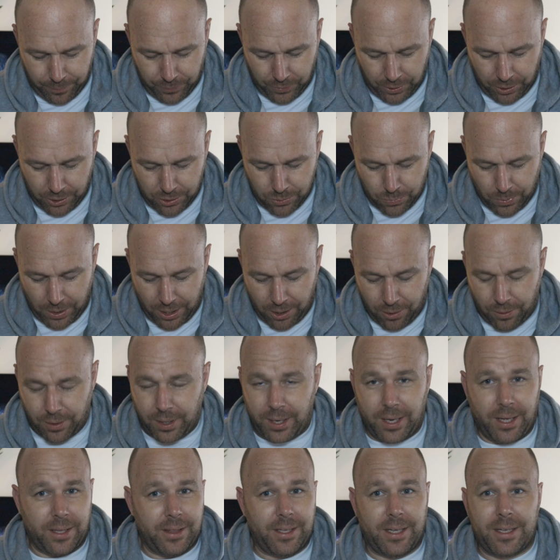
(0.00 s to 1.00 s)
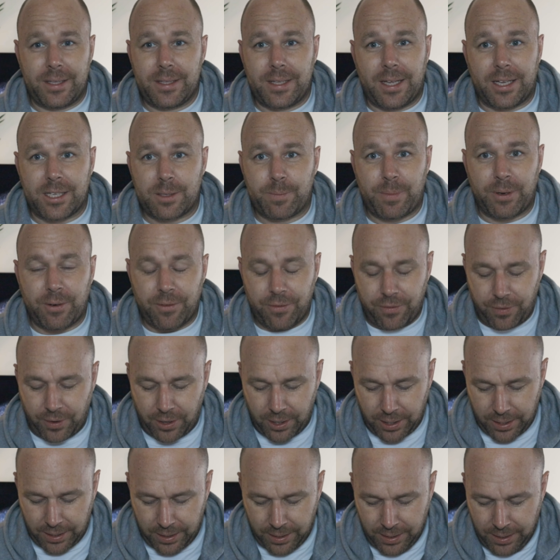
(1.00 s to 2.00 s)
as well, and that's been
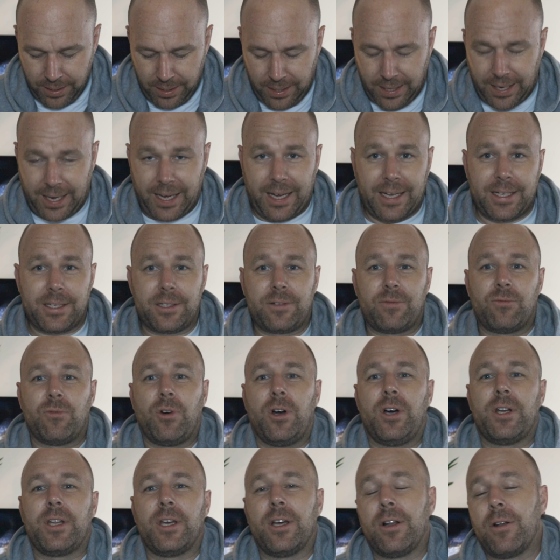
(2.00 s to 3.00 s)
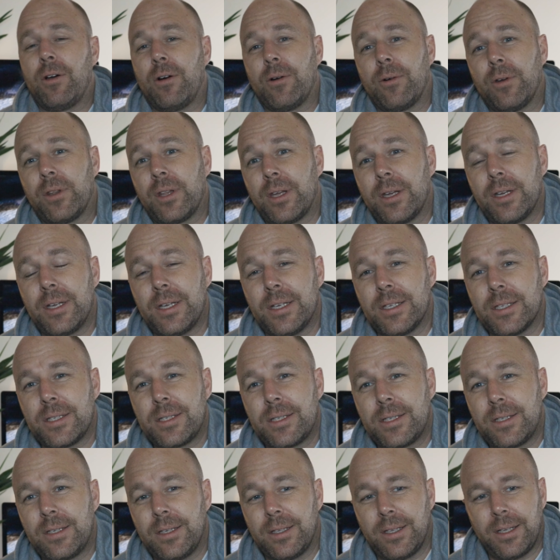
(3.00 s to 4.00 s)
fine. And riding along with it,
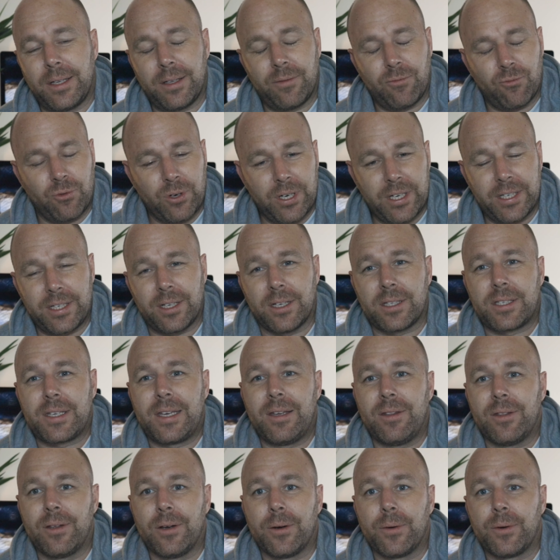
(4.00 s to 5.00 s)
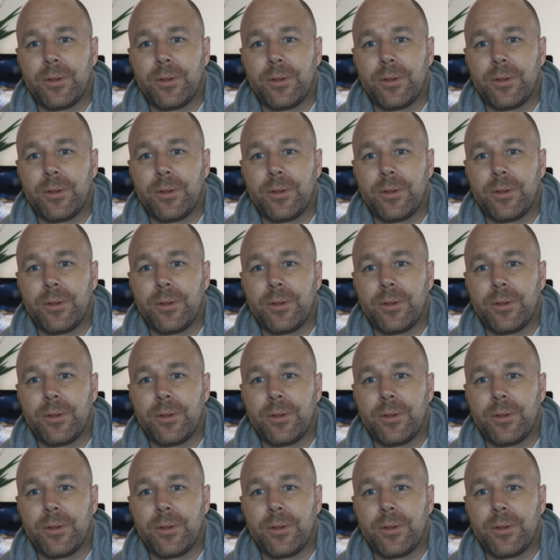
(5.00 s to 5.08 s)
it really does keep the